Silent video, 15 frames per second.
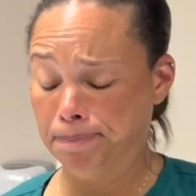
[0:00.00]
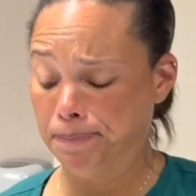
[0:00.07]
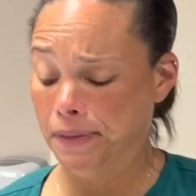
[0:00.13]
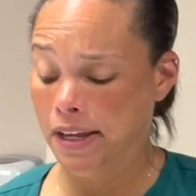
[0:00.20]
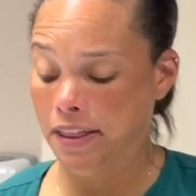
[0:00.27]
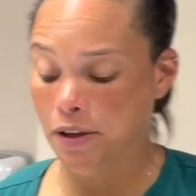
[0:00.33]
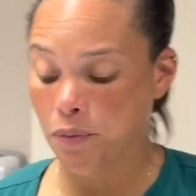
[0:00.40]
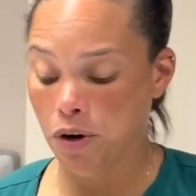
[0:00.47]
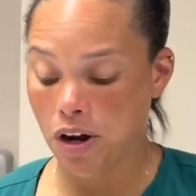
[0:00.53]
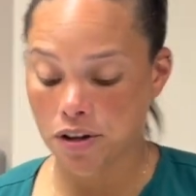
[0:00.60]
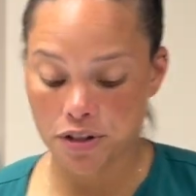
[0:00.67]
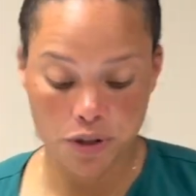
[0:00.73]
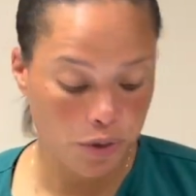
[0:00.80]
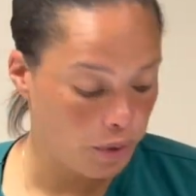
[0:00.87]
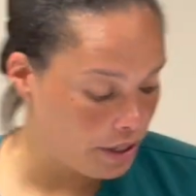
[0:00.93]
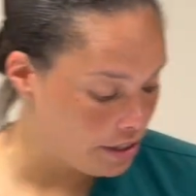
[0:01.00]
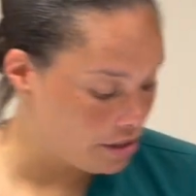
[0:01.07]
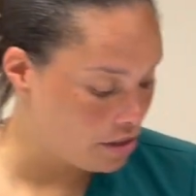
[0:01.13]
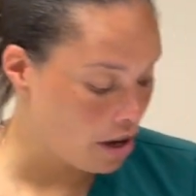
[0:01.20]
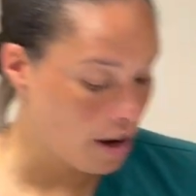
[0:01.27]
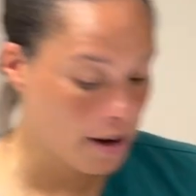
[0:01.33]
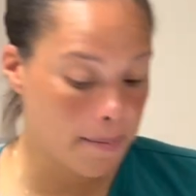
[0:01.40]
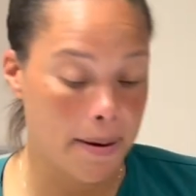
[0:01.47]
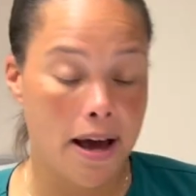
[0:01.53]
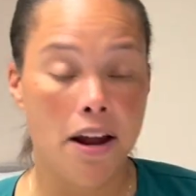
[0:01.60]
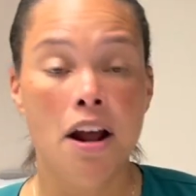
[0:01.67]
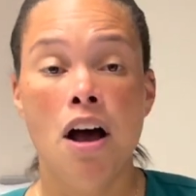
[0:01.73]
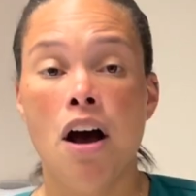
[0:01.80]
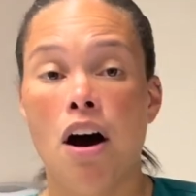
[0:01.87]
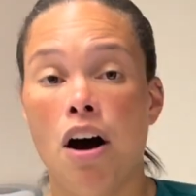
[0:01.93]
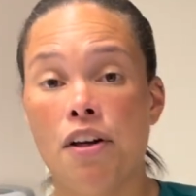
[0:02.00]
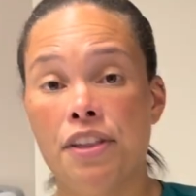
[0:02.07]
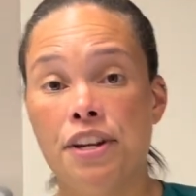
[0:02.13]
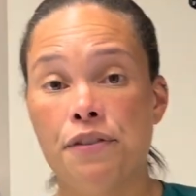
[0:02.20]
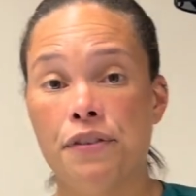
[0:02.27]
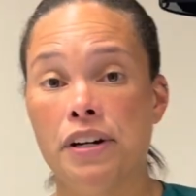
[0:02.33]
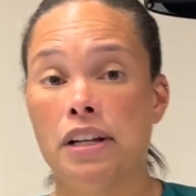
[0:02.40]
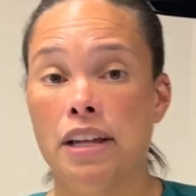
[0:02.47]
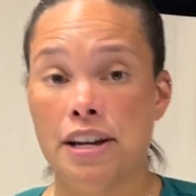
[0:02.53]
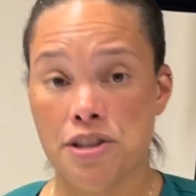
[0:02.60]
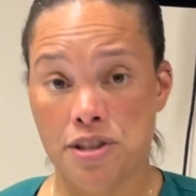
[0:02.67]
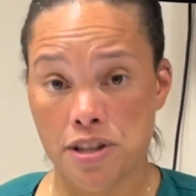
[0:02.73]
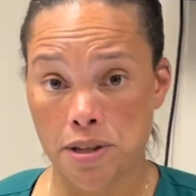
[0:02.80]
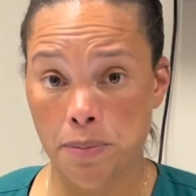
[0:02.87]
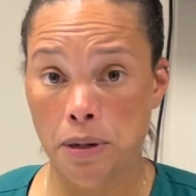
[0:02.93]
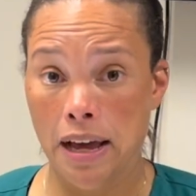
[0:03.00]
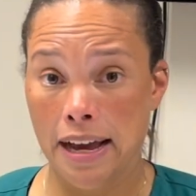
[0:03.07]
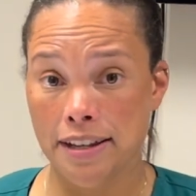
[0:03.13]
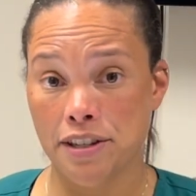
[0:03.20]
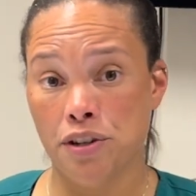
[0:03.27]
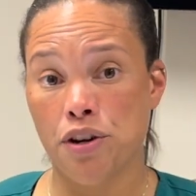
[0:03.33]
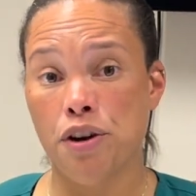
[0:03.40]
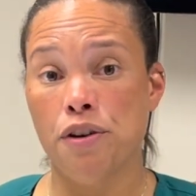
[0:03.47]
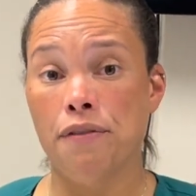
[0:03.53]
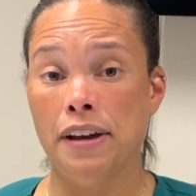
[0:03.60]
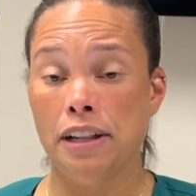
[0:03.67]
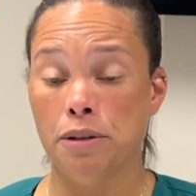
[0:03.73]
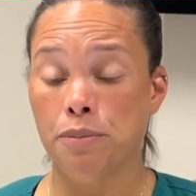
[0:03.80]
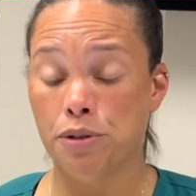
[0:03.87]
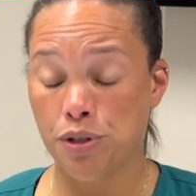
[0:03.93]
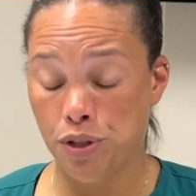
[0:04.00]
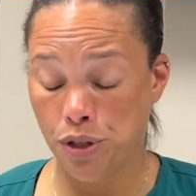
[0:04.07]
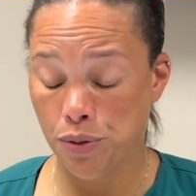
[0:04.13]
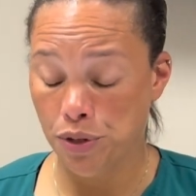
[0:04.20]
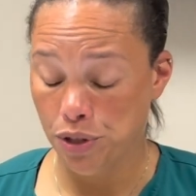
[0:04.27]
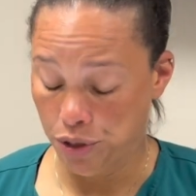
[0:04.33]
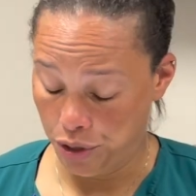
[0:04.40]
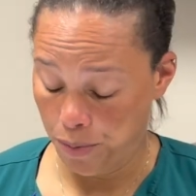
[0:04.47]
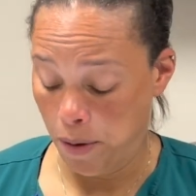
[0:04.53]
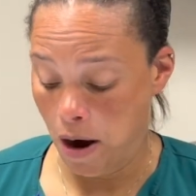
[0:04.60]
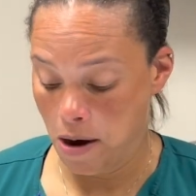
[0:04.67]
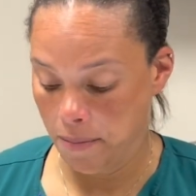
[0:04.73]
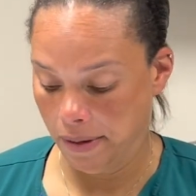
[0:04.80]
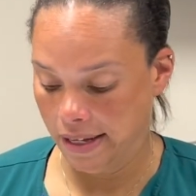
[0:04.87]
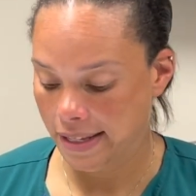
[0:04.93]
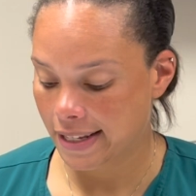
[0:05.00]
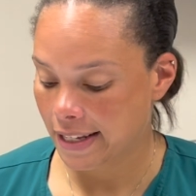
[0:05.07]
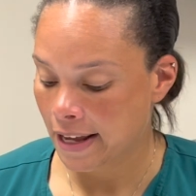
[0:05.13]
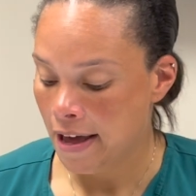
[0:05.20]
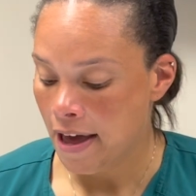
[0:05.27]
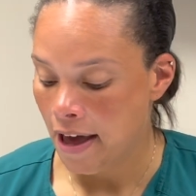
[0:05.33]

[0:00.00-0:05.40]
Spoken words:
and then we're also going to talk about all the different collection supplies that are available to you in your departments.